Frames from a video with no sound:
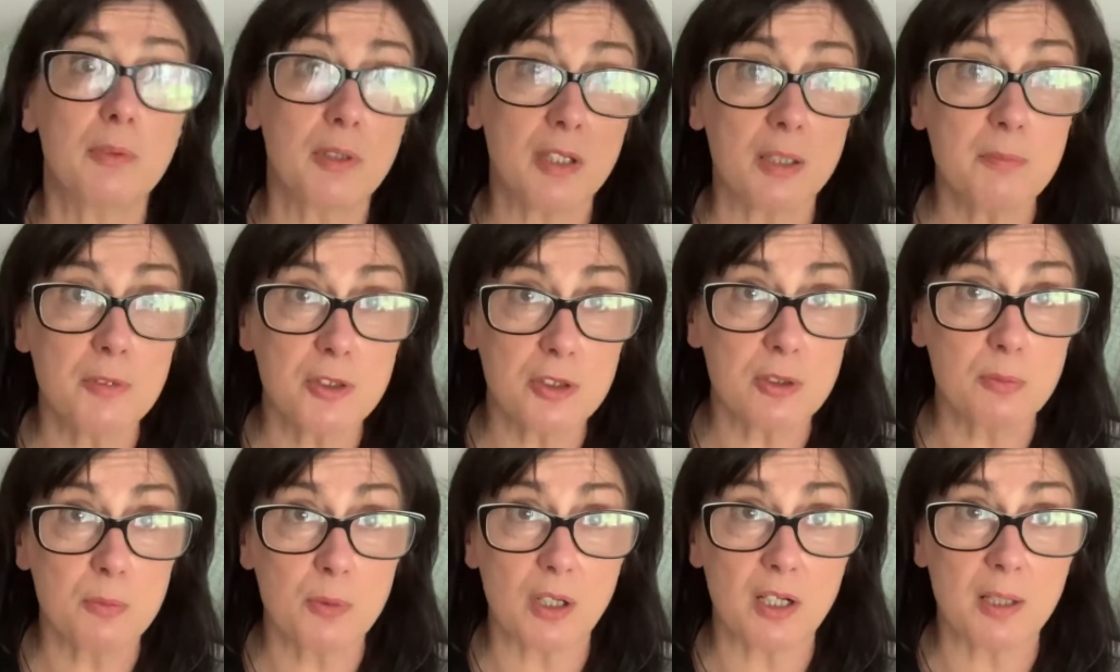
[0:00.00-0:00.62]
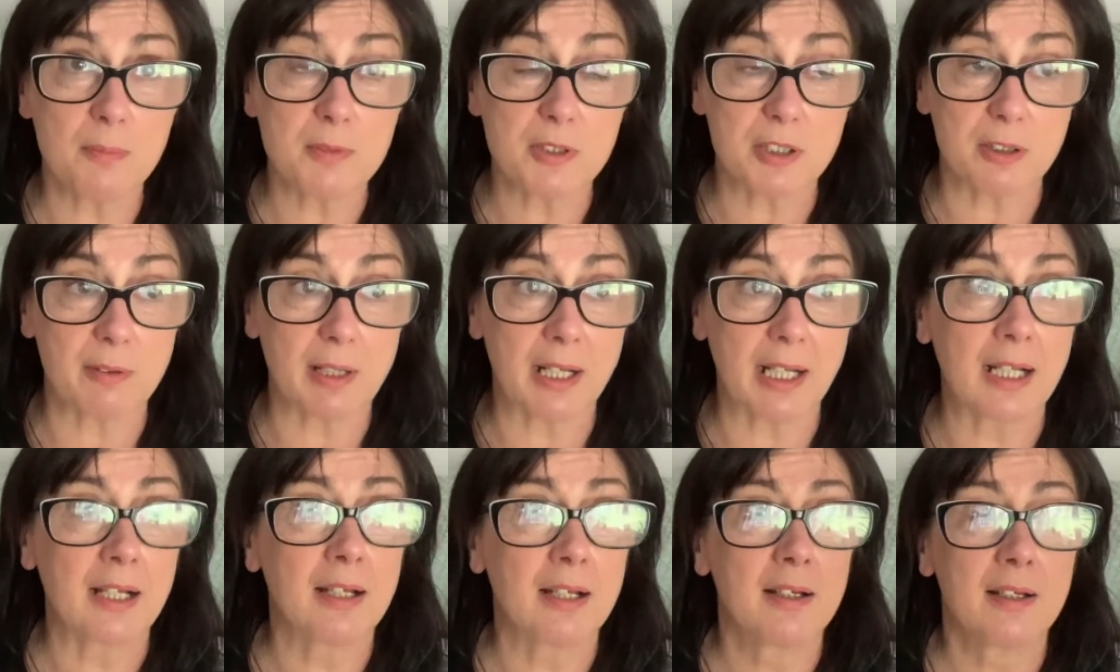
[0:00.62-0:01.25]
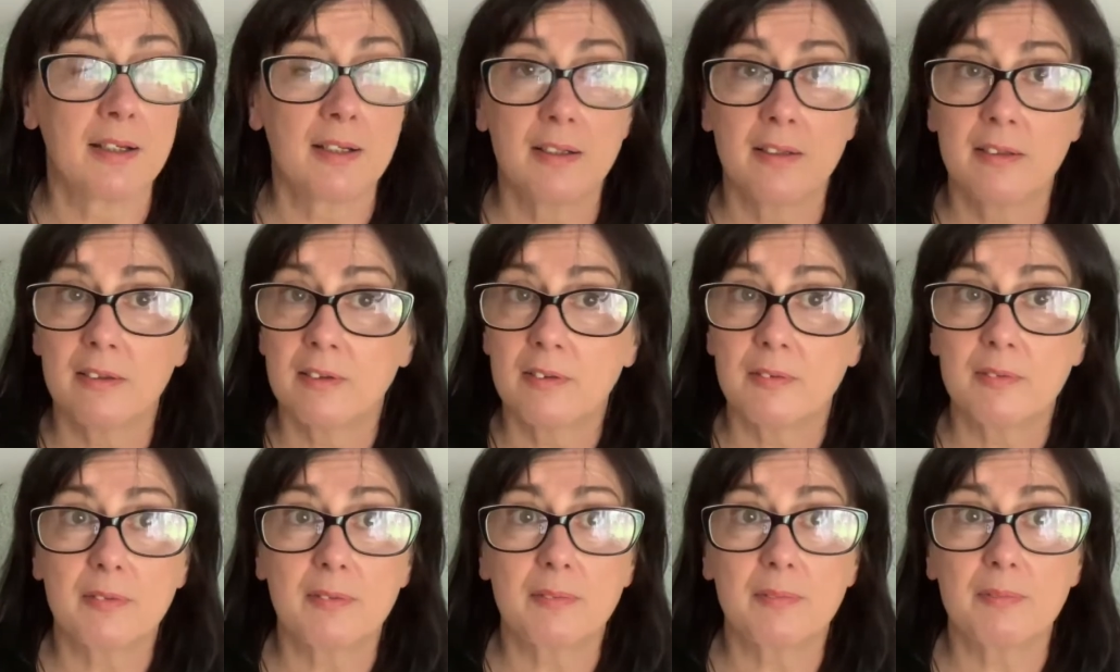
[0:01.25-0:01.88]
I'm doing what I'm doing,
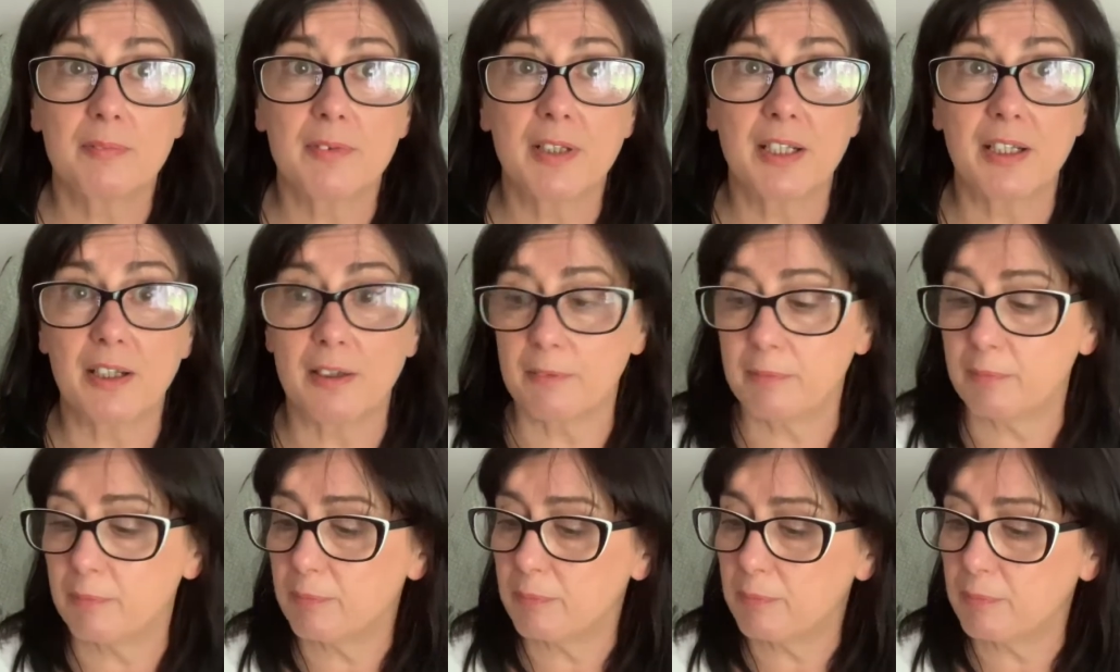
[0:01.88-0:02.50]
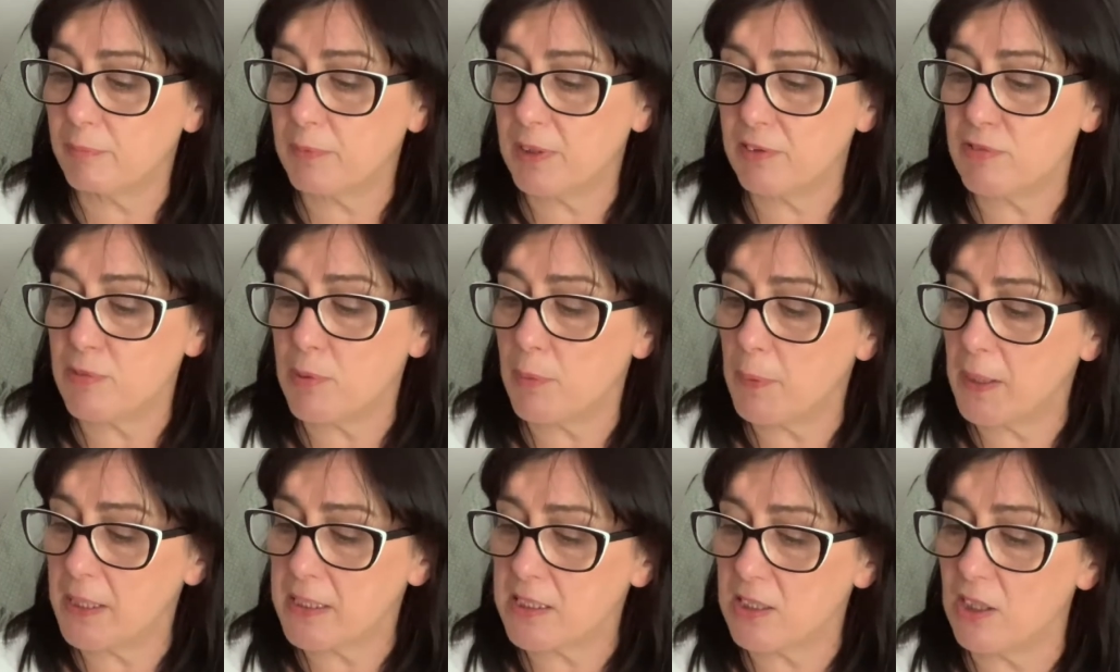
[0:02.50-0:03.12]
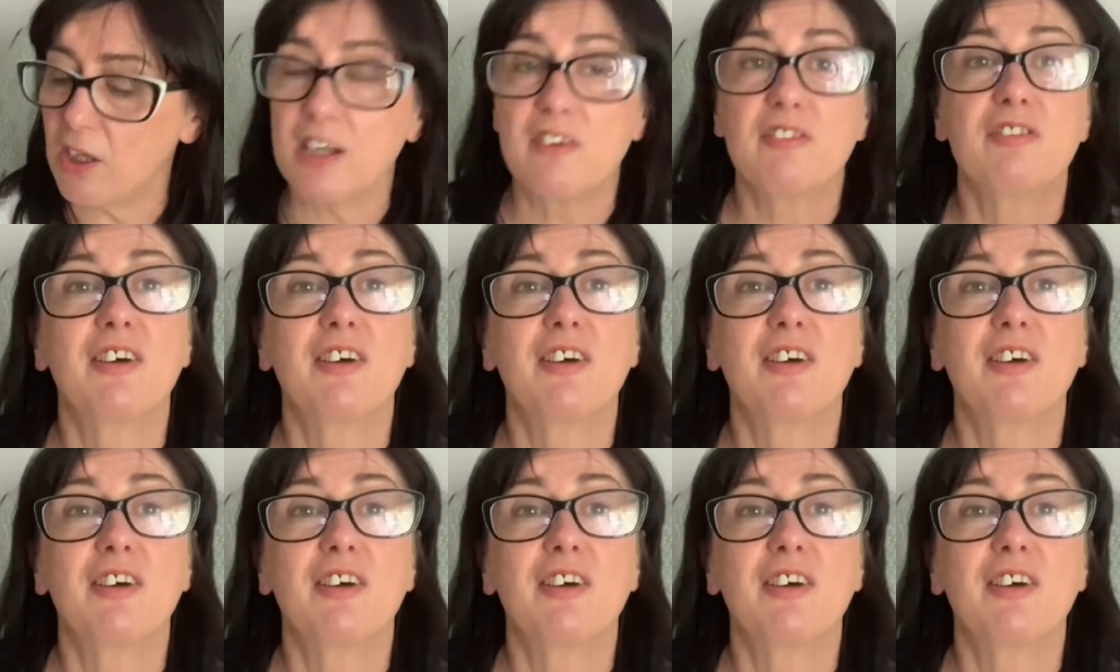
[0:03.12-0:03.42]
you know, living my best life.